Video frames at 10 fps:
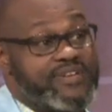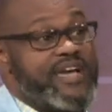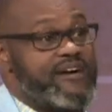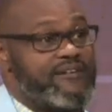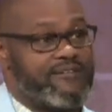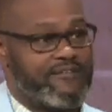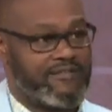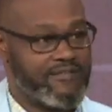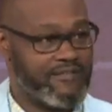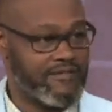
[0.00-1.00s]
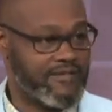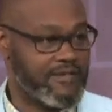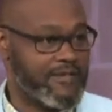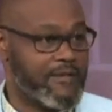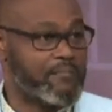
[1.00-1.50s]
now.
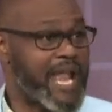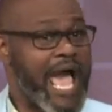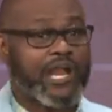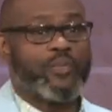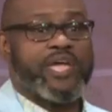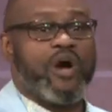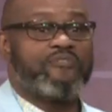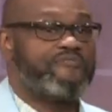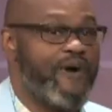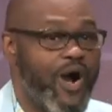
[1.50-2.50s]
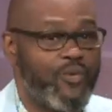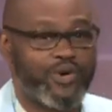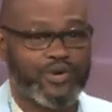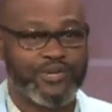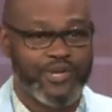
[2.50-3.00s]
But how do we go
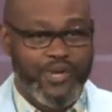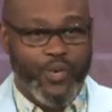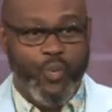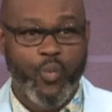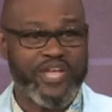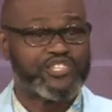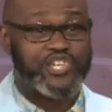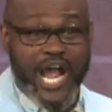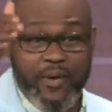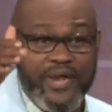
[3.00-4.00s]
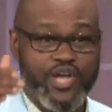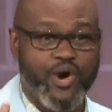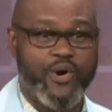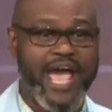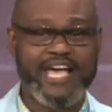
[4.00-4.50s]
forward when
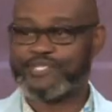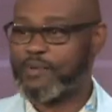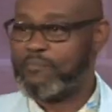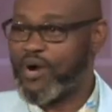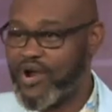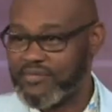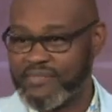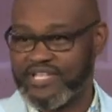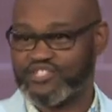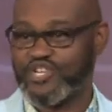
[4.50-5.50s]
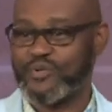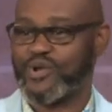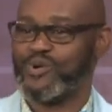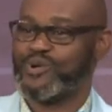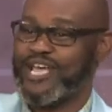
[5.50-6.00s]
Jericho has bombardments?
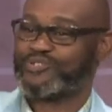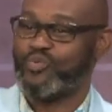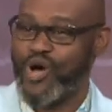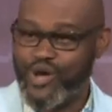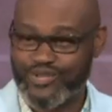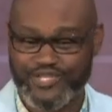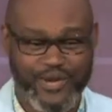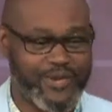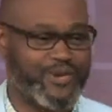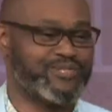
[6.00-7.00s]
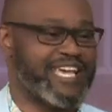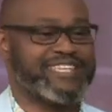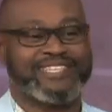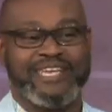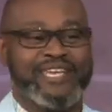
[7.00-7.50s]
Jericho has walls. Jericho
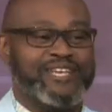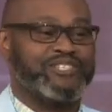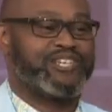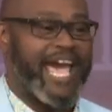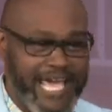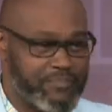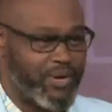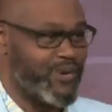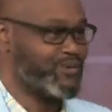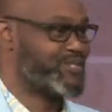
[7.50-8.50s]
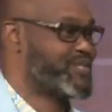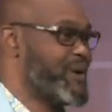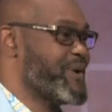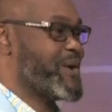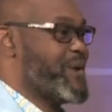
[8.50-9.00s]
has catapults.
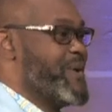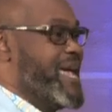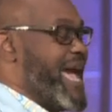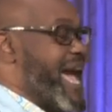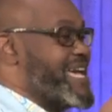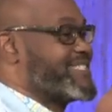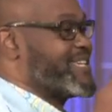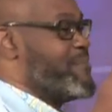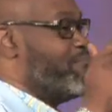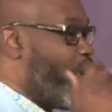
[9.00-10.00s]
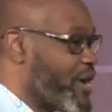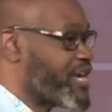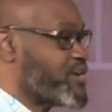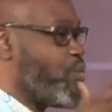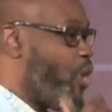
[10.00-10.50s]
Jericho has
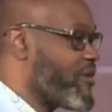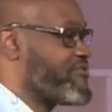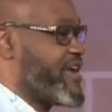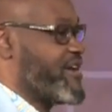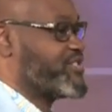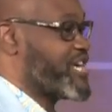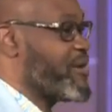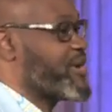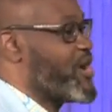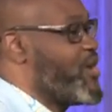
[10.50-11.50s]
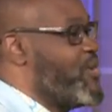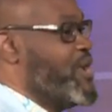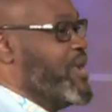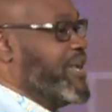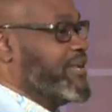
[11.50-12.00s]
modern warfare. Jericho
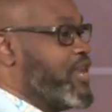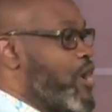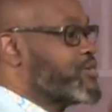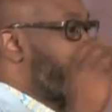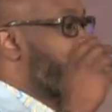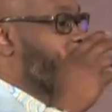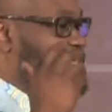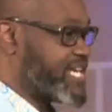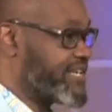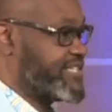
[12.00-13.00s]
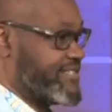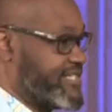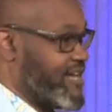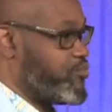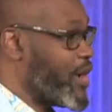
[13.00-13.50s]
knows how to protect
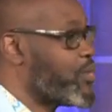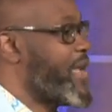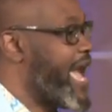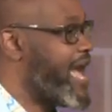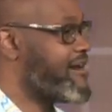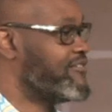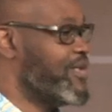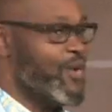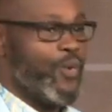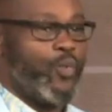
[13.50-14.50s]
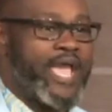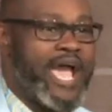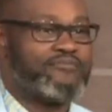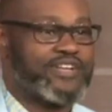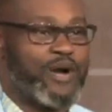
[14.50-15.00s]
itself. What do we have? We
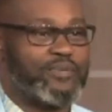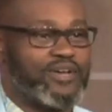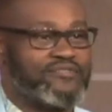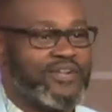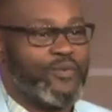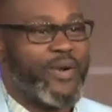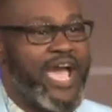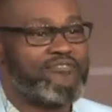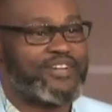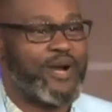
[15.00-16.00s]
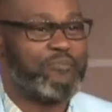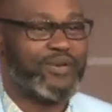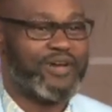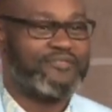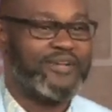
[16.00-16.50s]
have a couple
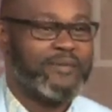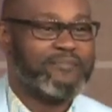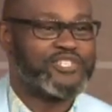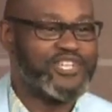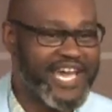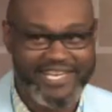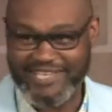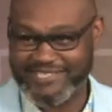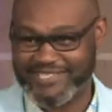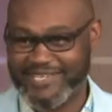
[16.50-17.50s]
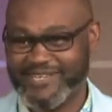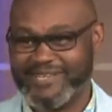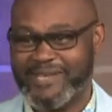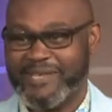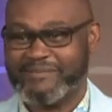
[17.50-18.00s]
of machetes, and
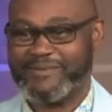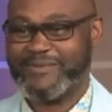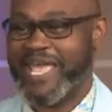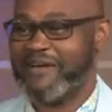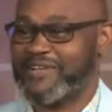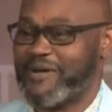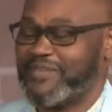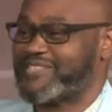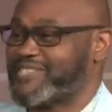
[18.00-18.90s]
we have a couple of